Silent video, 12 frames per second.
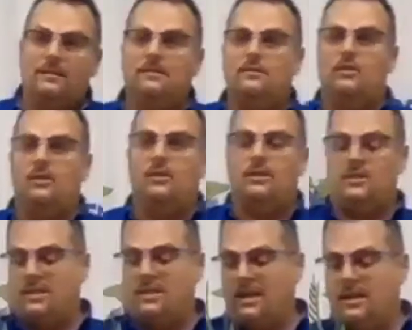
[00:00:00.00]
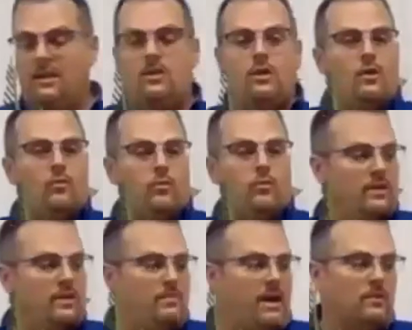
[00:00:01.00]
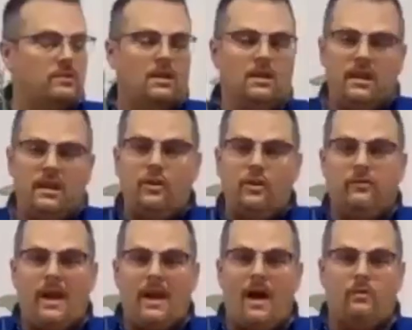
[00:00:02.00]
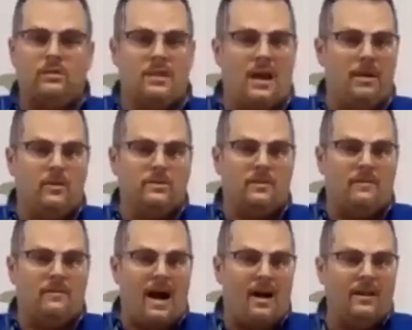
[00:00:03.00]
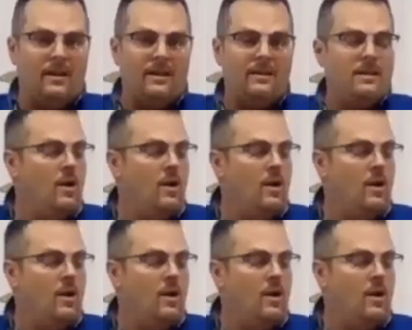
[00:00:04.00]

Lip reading: You can extend it with linear flowers like bells of Ireland